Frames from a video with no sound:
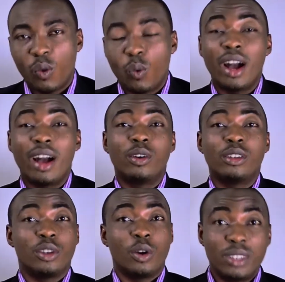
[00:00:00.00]
while on
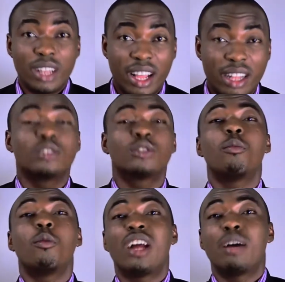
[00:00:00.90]
the other hand,
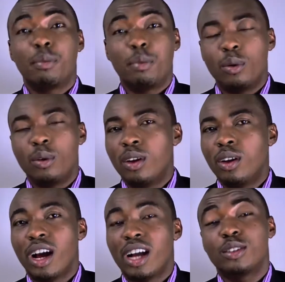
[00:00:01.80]
some other people
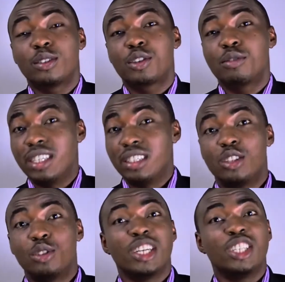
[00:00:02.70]
are just created
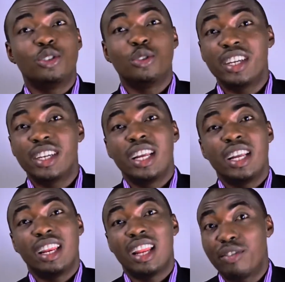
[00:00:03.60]
to enjoy
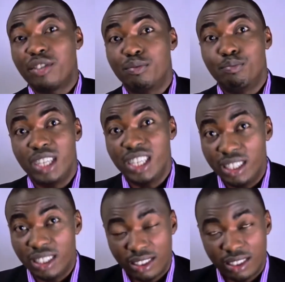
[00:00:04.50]
a life of
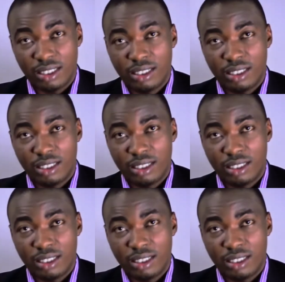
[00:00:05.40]
bliss?